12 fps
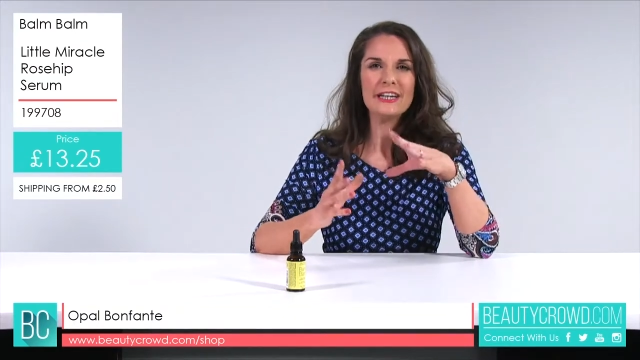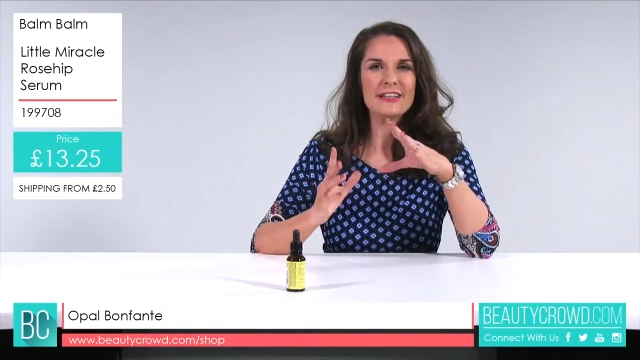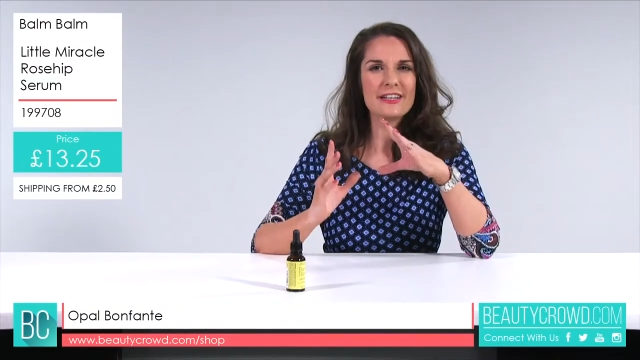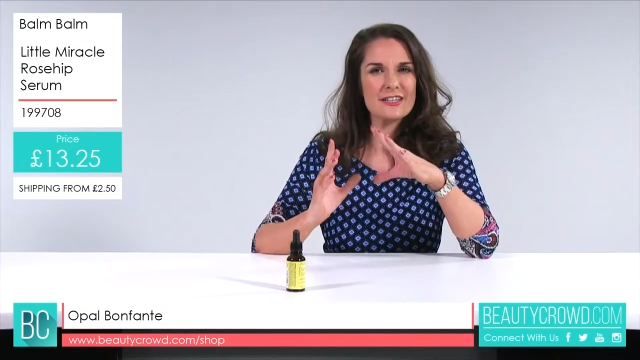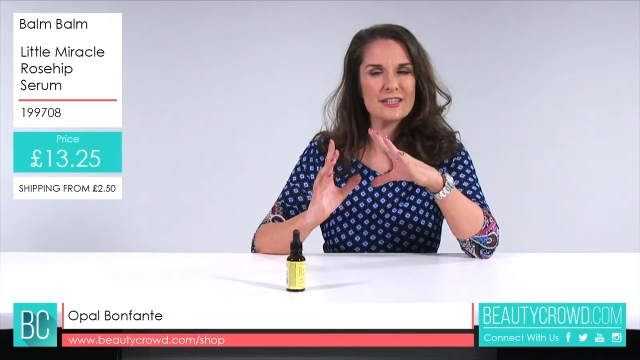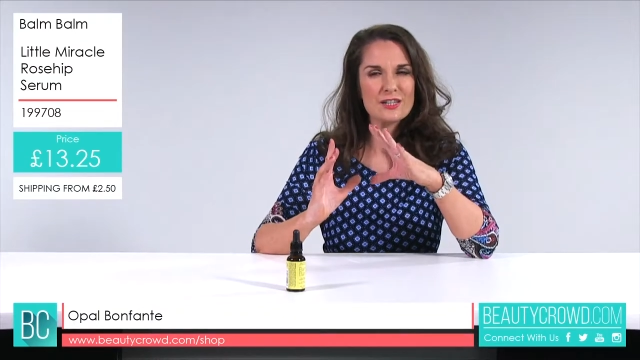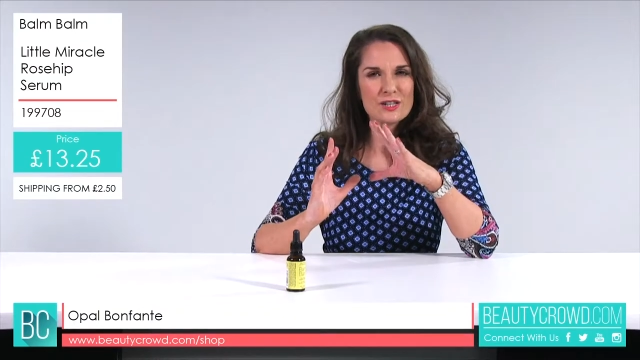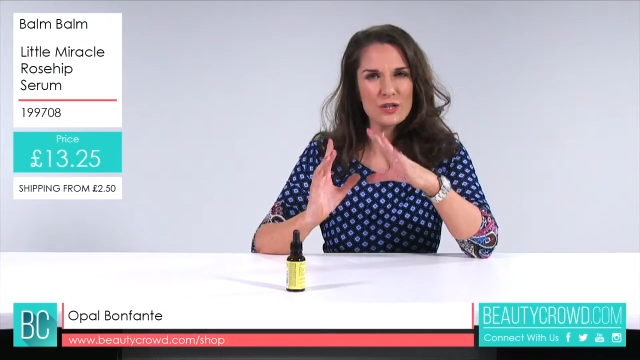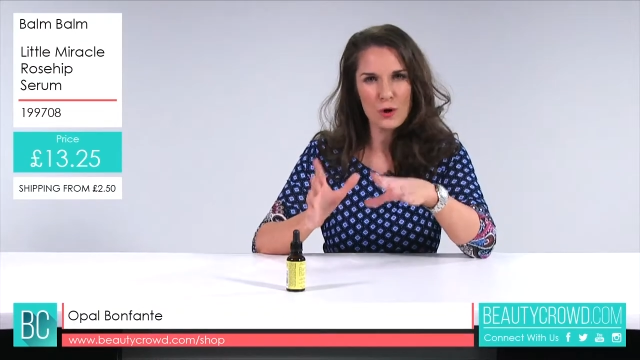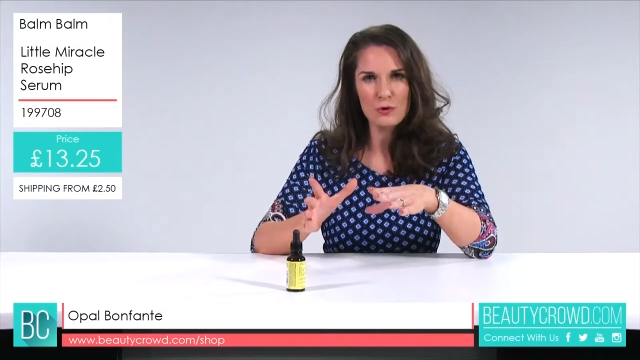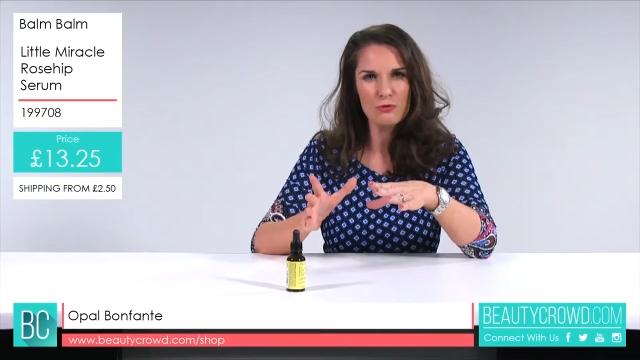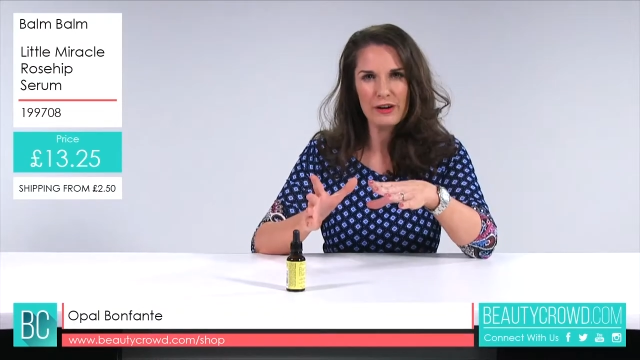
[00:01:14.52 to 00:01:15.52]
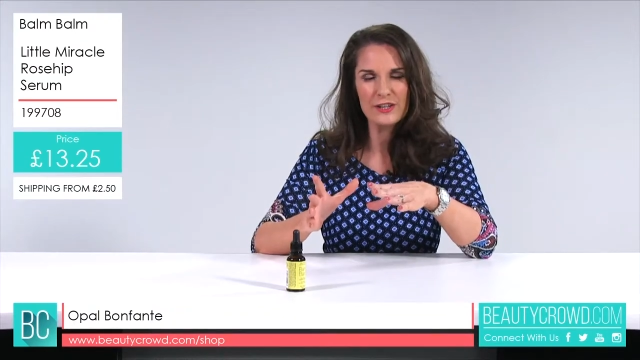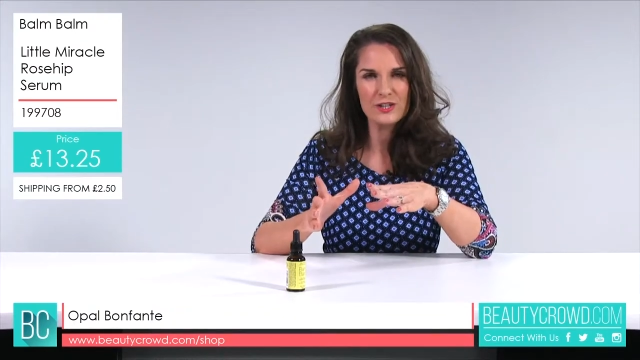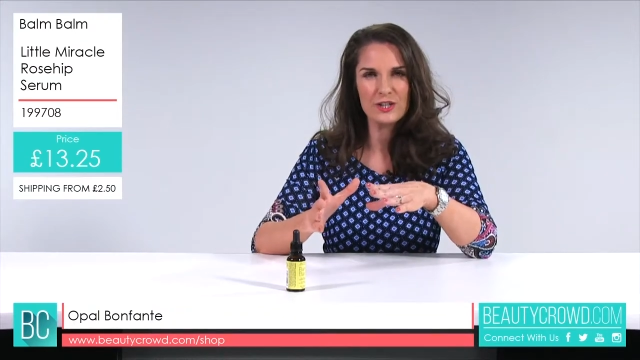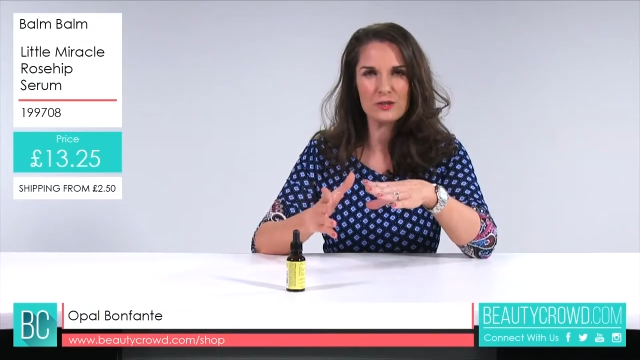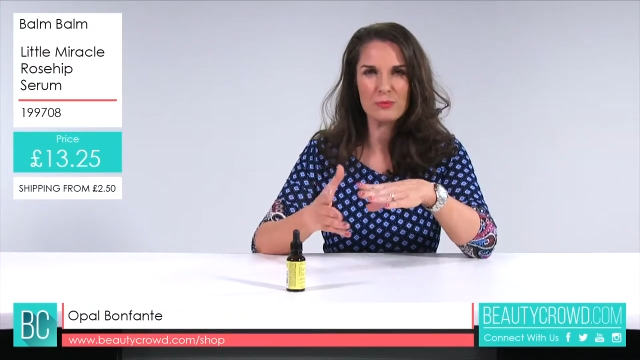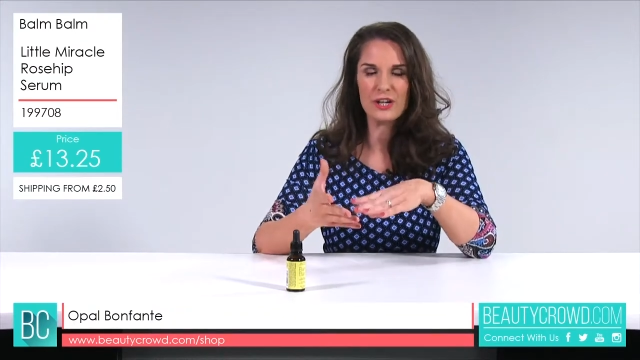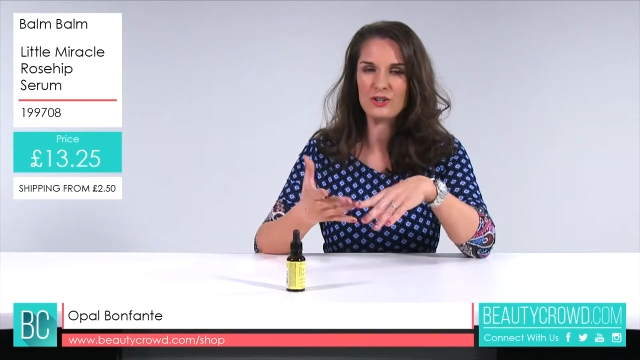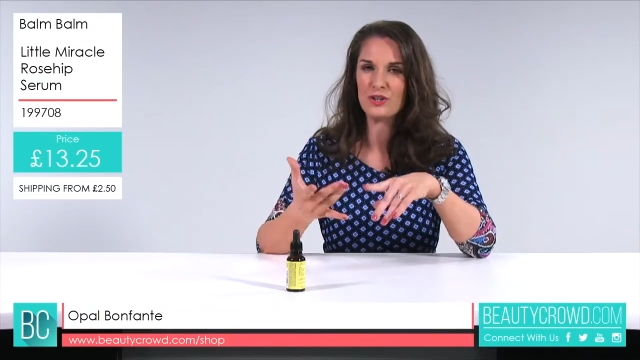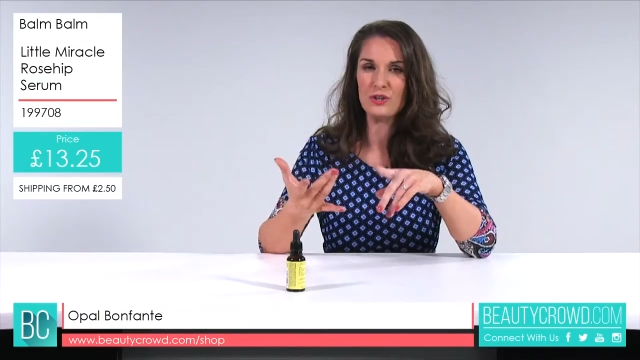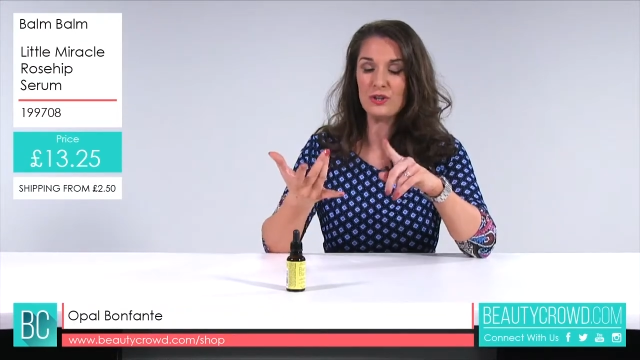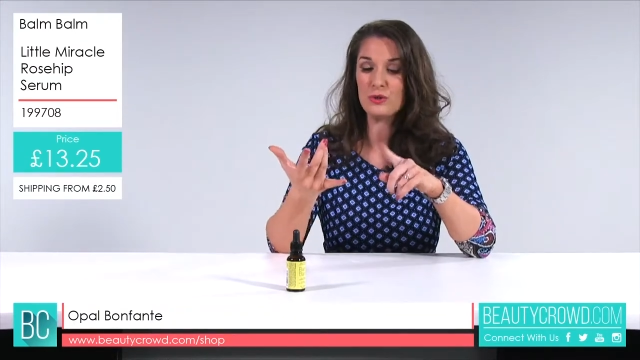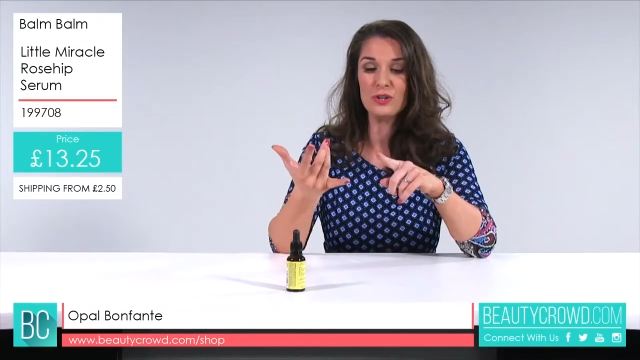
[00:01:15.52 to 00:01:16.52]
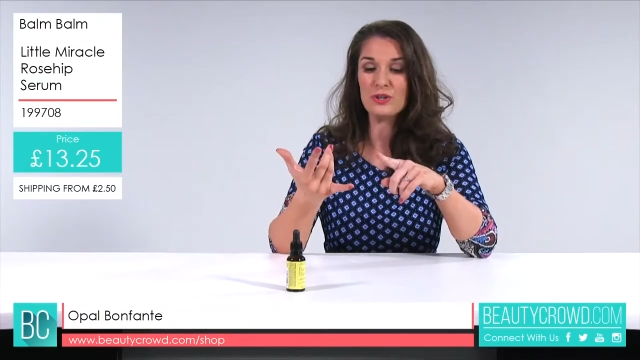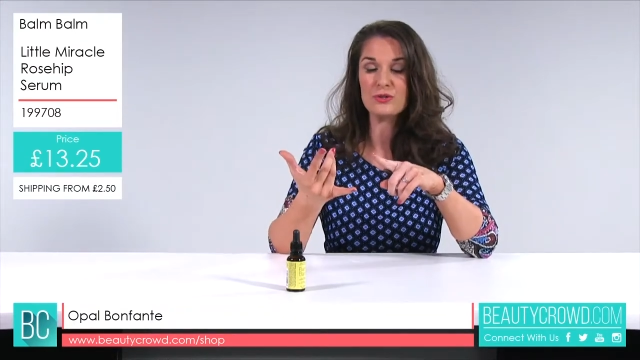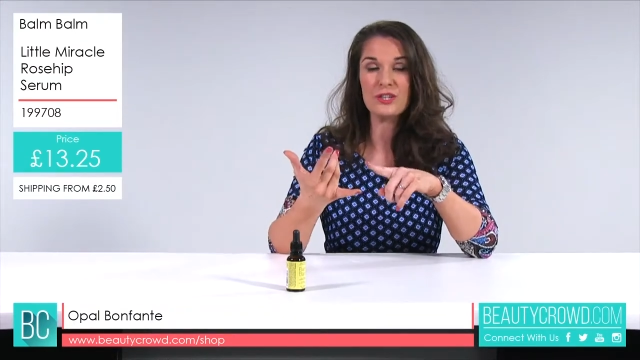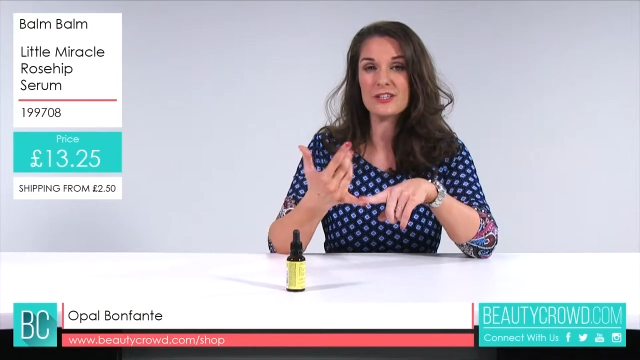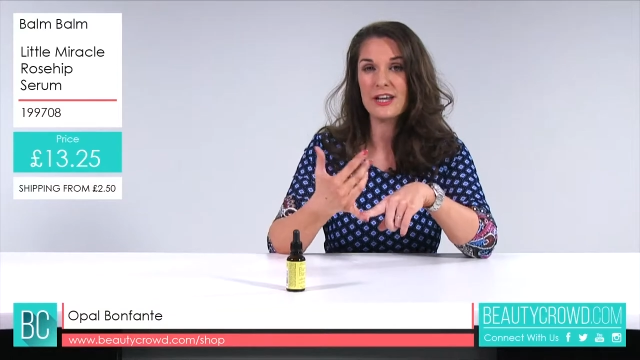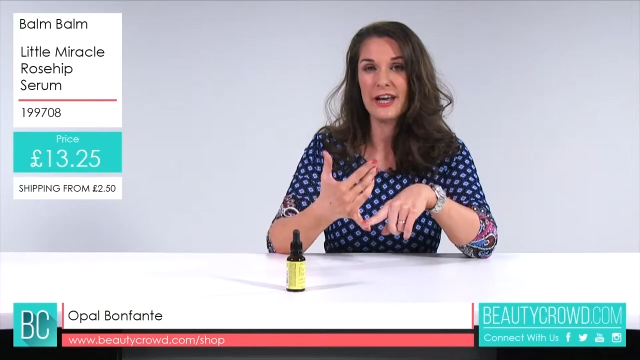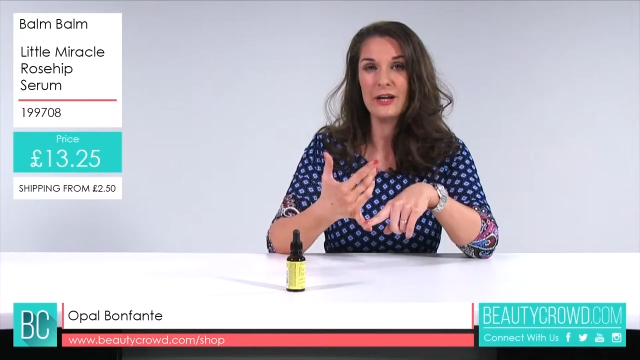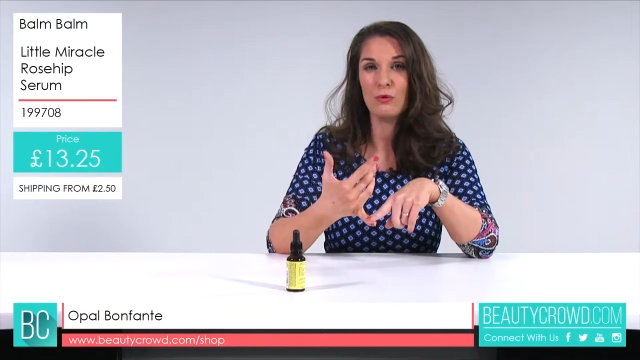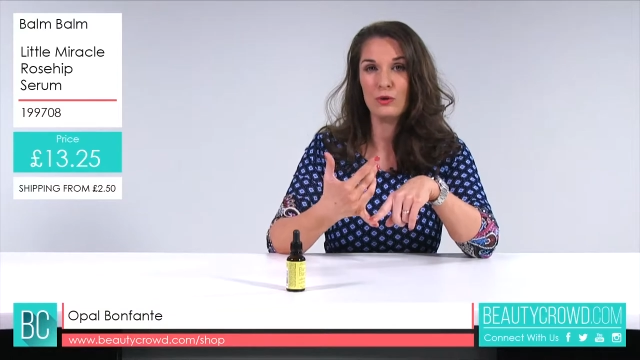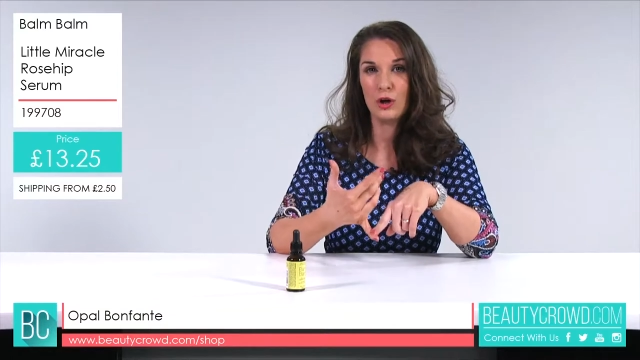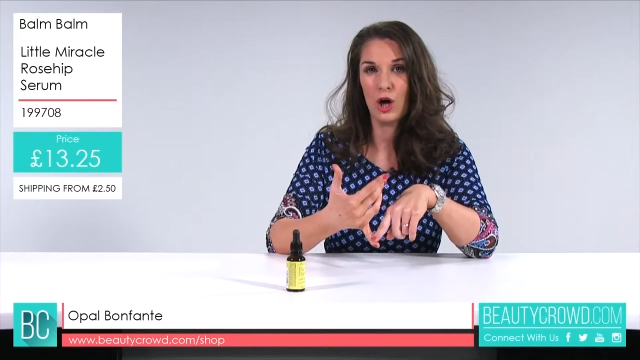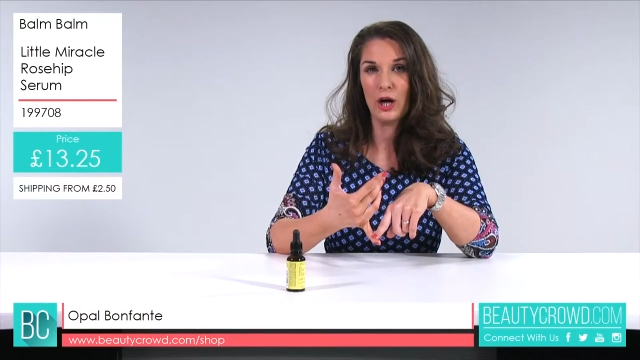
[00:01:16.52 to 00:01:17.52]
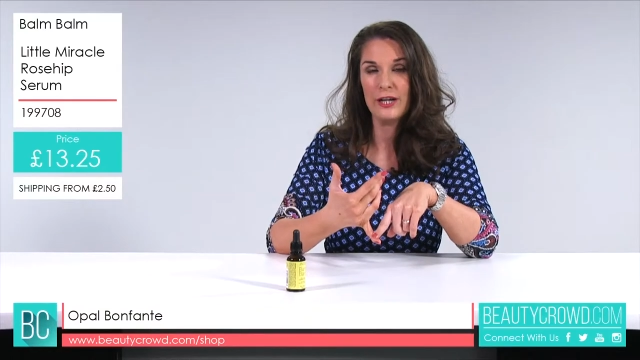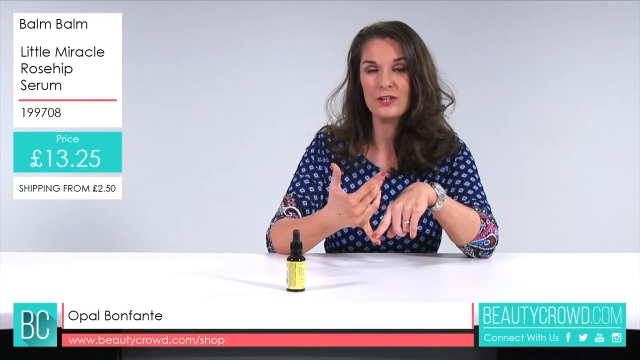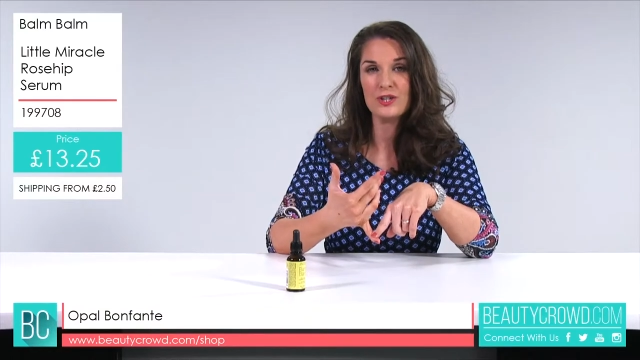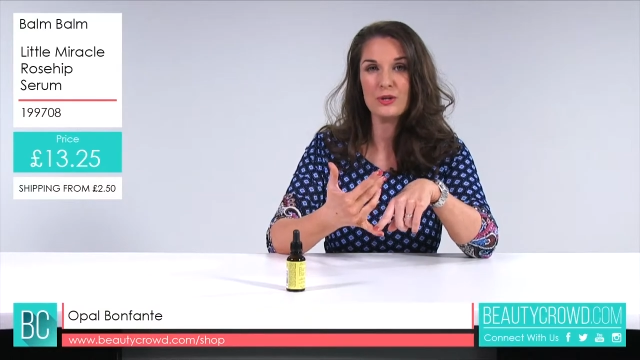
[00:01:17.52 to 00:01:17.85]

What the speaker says: this is so great to use, because you can use it day or night.